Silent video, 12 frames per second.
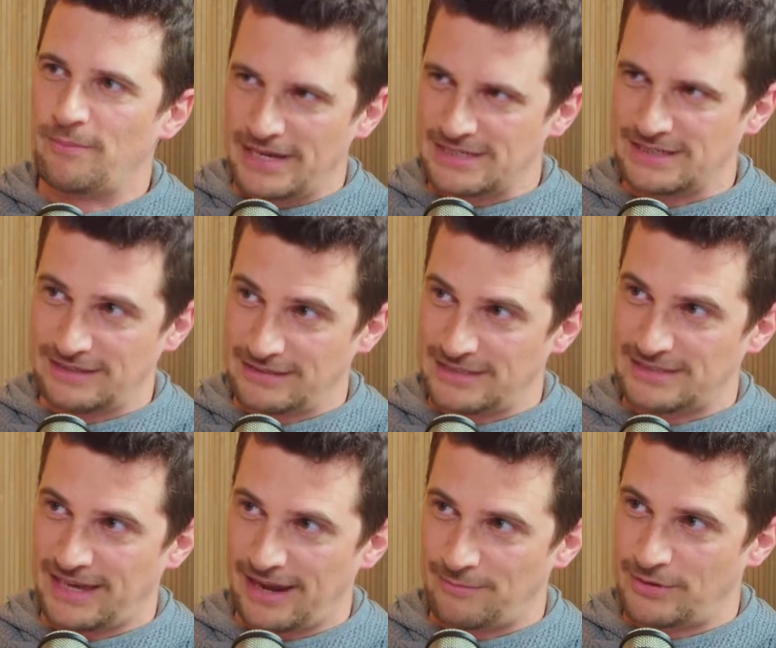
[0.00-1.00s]
amazing in this
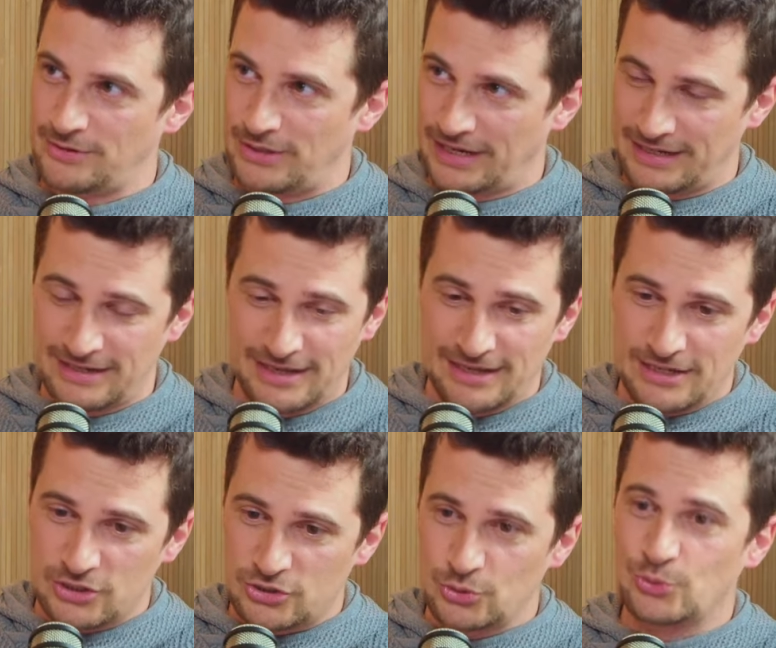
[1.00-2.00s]
camera. You can awesome.
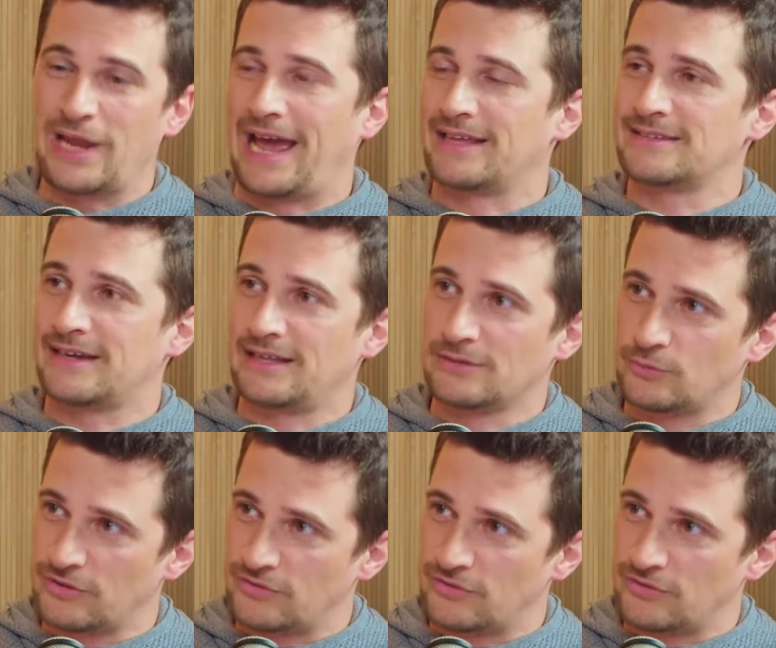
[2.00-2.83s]
shoot handheld